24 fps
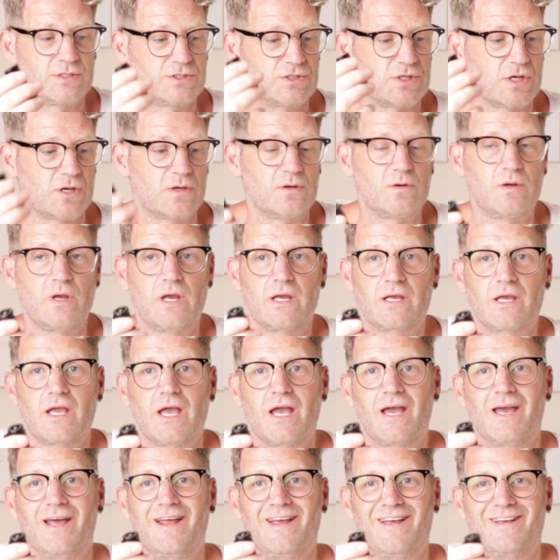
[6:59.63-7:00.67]
so
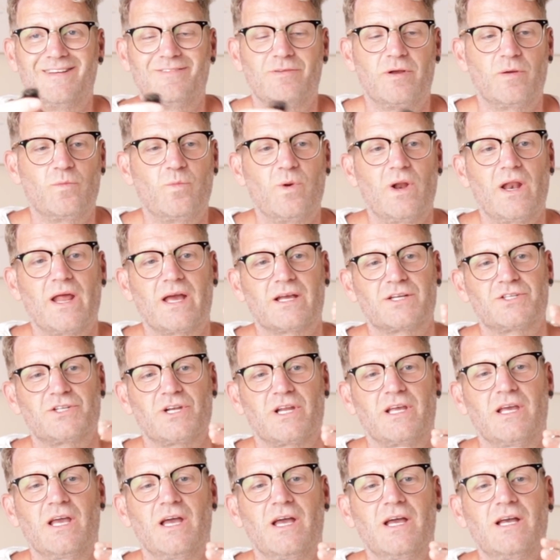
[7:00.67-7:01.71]
it will actually